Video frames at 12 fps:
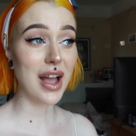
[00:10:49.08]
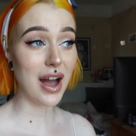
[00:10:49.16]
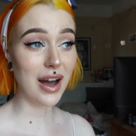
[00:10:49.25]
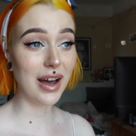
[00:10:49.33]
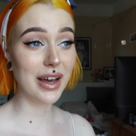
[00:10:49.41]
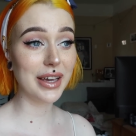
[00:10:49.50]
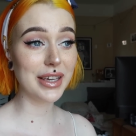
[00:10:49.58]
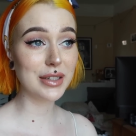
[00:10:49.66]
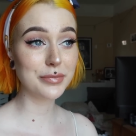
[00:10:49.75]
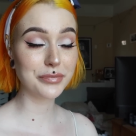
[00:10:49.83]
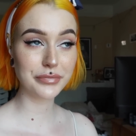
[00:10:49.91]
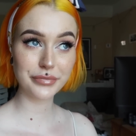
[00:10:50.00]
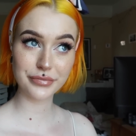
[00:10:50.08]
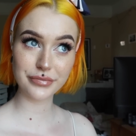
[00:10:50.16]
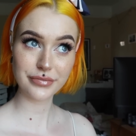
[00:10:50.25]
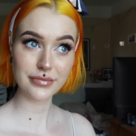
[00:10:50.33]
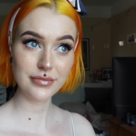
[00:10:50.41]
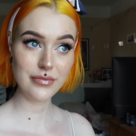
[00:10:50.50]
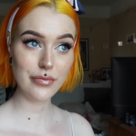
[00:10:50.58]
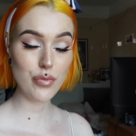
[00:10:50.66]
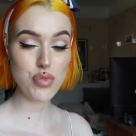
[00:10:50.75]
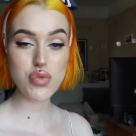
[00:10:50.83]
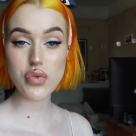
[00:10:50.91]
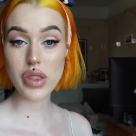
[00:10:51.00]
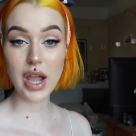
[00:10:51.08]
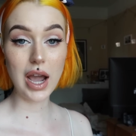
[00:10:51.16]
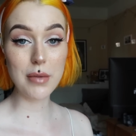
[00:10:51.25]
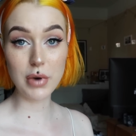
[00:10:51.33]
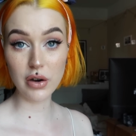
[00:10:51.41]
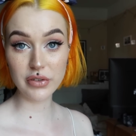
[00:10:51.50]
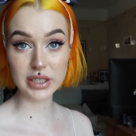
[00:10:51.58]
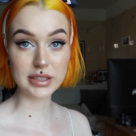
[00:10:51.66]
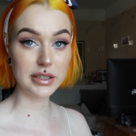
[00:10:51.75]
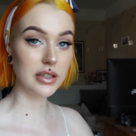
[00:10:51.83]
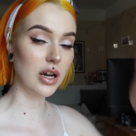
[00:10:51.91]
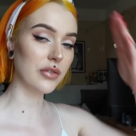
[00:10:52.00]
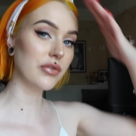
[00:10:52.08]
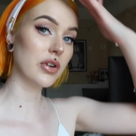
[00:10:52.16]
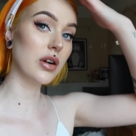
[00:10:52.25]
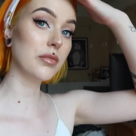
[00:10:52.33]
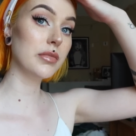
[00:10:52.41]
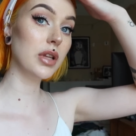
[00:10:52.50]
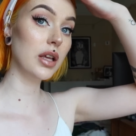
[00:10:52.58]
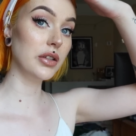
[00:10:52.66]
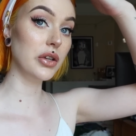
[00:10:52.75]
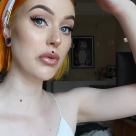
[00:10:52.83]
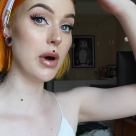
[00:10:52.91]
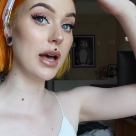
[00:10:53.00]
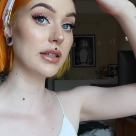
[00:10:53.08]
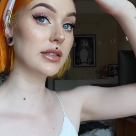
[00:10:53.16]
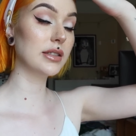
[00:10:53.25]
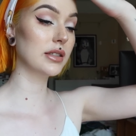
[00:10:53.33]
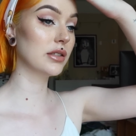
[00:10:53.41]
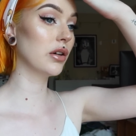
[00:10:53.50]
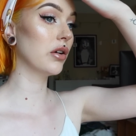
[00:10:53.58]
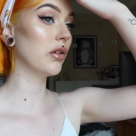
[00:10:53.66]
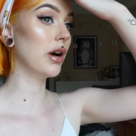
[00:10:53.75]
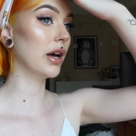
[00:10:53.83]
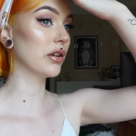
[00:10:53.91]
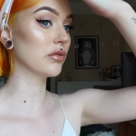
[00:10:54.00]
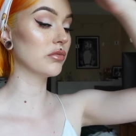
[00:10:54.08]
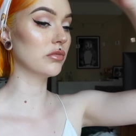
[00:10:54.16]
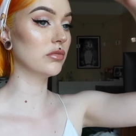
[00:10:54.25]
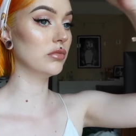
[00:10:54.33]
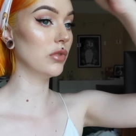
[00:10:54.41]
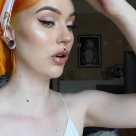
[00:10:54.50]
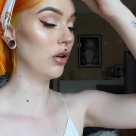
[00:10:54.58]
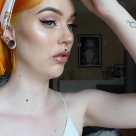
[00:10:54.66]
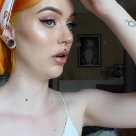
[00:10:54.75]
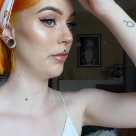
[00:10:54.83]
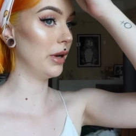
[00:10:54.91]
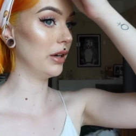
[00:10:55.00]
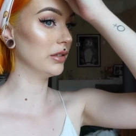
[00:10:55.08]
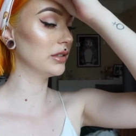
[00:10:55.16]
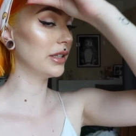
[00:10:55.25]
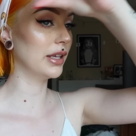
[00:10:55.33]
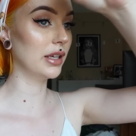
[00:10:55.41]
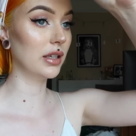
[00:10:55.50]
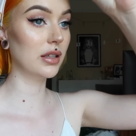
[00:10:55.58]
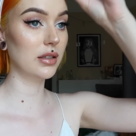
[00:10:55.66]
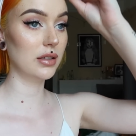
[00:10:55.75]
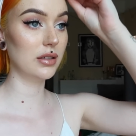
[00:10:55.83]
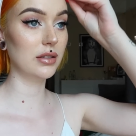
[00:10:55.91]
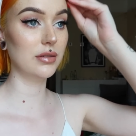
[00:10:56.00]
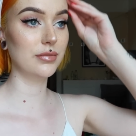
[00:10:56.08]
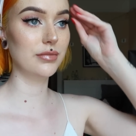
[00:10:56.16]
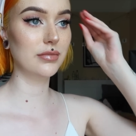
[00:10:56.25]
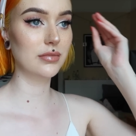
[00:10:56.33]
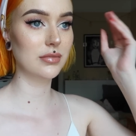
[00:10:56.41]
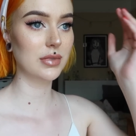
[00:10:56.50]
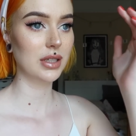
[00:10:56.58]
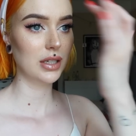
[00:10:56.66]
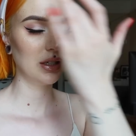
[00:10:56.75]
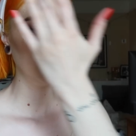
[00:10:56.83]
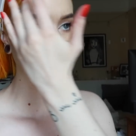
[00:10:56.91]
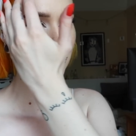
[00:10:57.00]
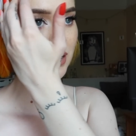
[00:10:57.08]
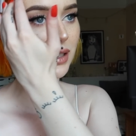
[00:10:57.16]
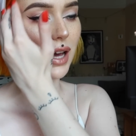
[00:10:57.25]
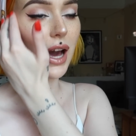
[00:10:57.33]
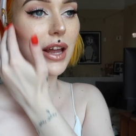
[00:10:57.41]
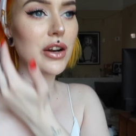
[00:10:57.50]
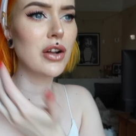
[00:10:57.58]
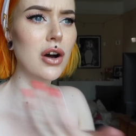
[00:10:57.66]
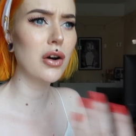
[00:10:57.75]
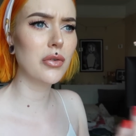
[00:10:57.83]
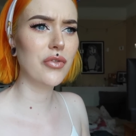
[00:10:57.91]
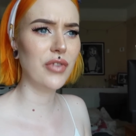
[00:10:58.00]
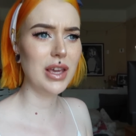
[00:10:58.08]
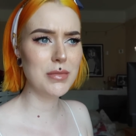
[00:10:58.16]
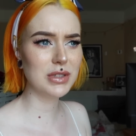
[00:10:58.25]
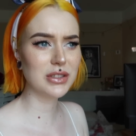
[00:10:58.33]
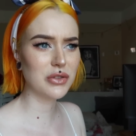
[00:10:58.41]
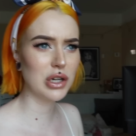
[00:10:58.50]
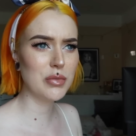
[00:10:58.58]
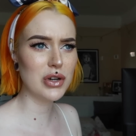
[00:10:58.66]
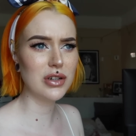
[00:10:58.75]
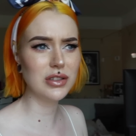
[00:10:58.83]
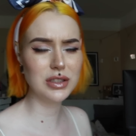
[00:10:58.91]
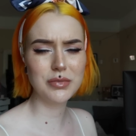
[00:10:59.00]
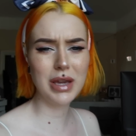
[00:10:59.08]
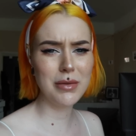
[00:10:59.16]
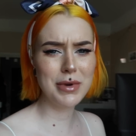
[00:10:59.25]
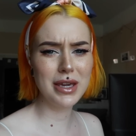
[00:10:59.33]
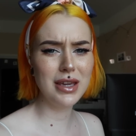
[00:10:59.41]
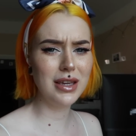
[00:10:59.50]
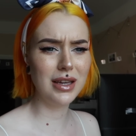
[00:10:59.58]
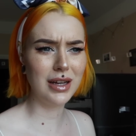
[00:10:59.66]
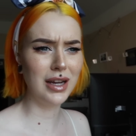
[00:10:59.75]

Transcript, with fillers: I... I'm obviously not from the U S, so I don't know about like... Uh, I don't know, famous criminals maybe.